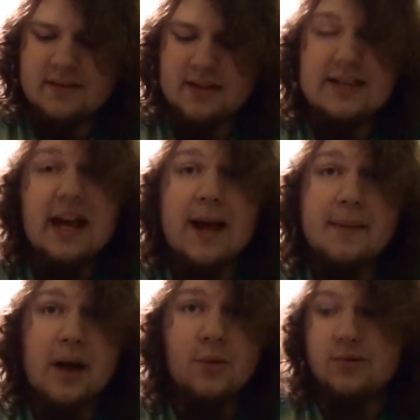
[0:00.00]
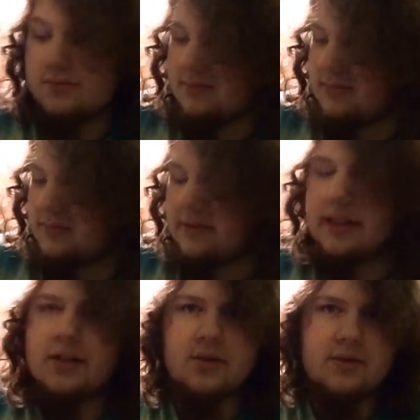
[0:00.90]
This time I won't
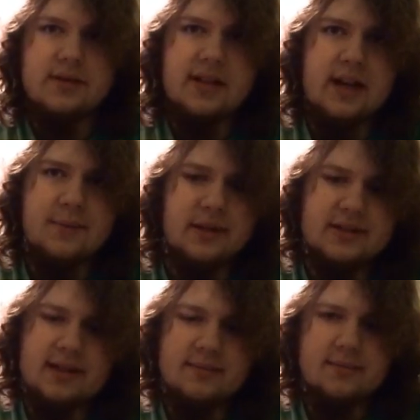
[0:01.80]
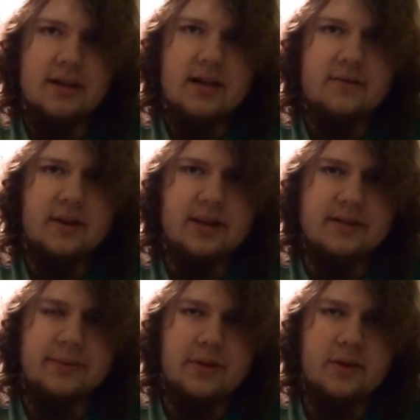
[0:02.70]
lean it towards the camera because that made it fucking
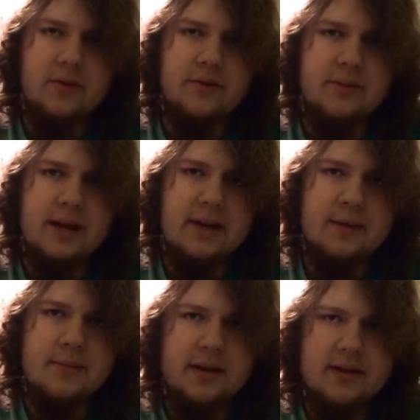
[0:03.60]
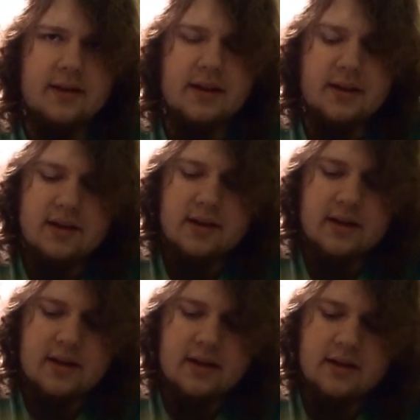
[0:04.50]
spill all over the back of my bed.
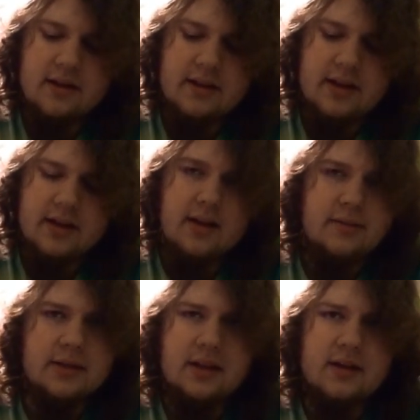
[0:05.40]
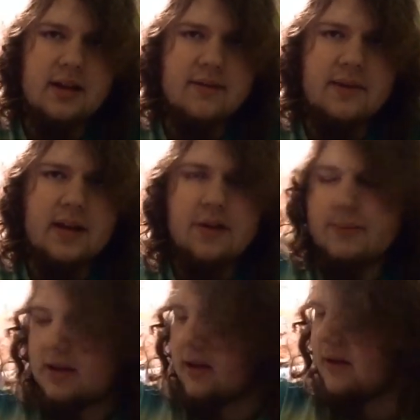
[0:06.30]
How the hell am I gonna get a damn vacuum
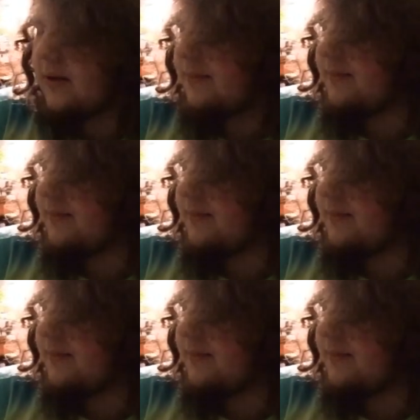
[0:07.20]
down there?